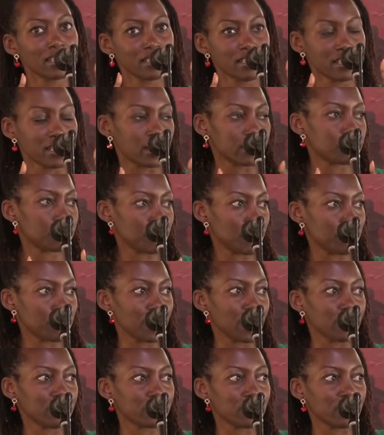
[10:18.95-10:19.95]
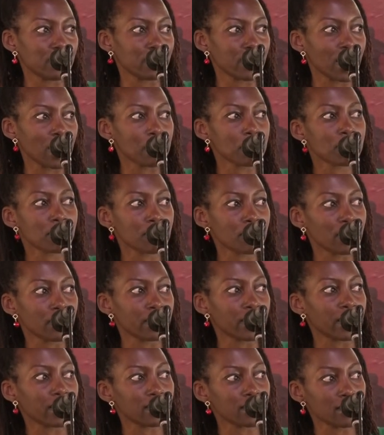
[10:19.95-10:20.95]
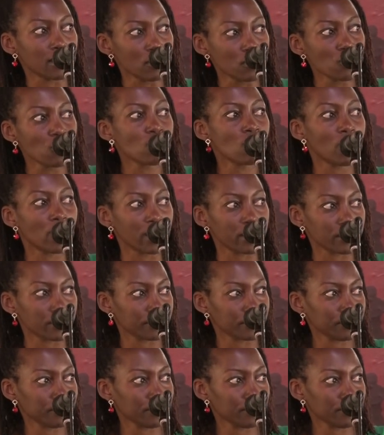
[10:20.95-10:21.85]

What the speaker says: Just be patient. I pray that no one